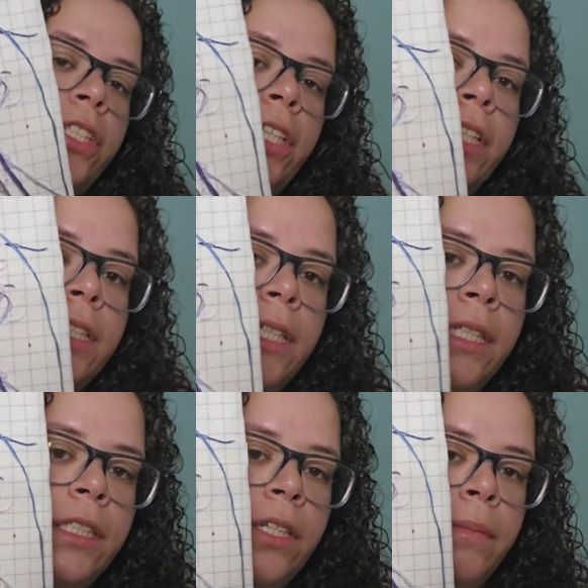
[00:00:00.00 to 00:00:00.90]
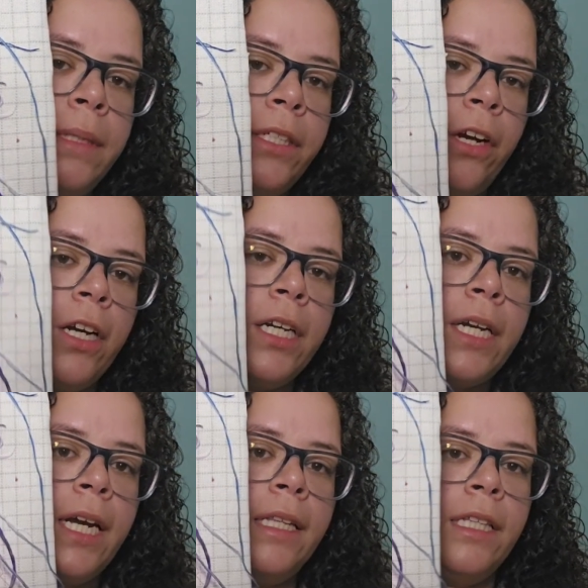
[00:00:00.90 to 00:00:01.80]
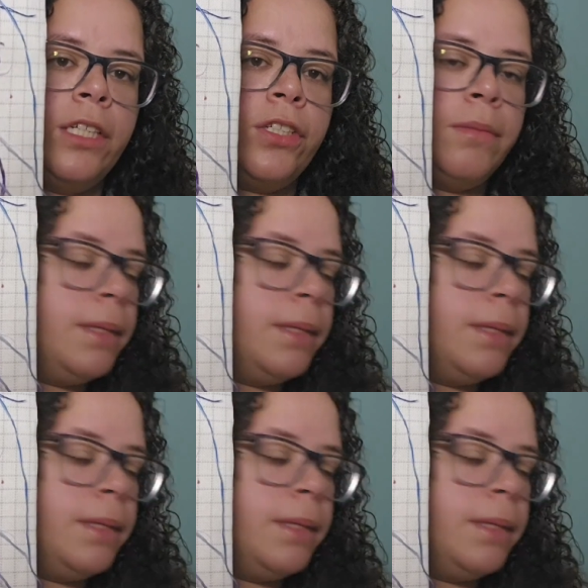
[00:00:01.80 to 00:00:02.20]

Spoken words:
start see it's gonna be dark, and then there should